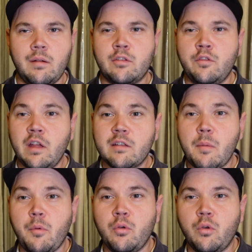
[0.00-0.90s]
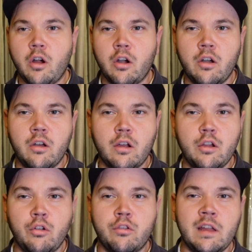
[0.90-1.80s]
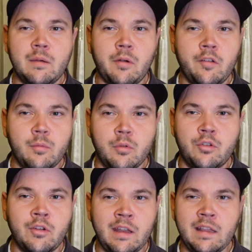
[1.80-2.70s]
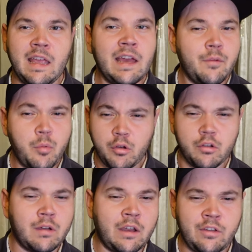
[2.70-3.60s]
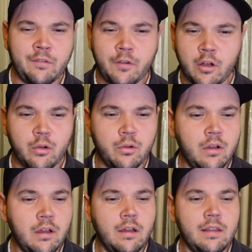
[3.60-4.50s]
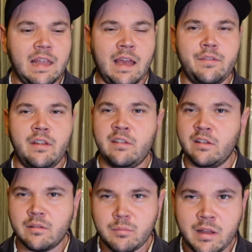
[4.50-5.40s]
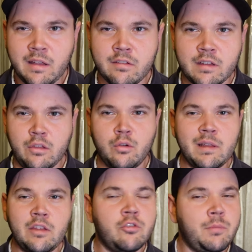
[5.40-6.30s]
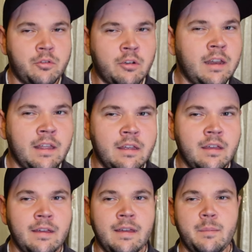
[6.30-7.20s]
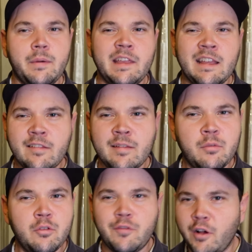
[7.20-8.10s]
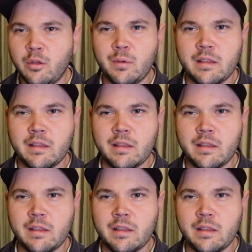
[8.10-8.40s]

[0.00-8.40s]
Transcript: Alright, so if you ask people who are close to getting profitable in trading, they have a pretty good strategy they follow, they have these things in place, they know what they should be trading, but they can't seem to follow